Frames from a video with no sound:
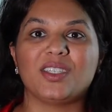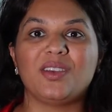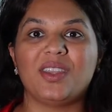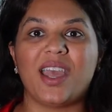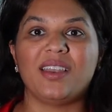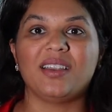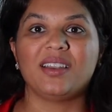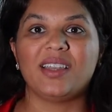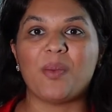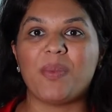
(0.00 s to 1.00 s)
to you then.
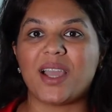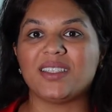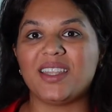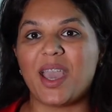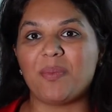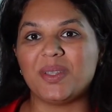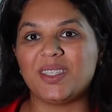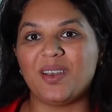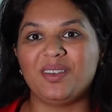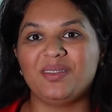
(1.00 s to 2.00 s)
Now back to the
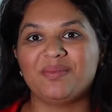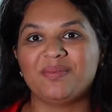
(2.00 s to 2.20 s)
episode.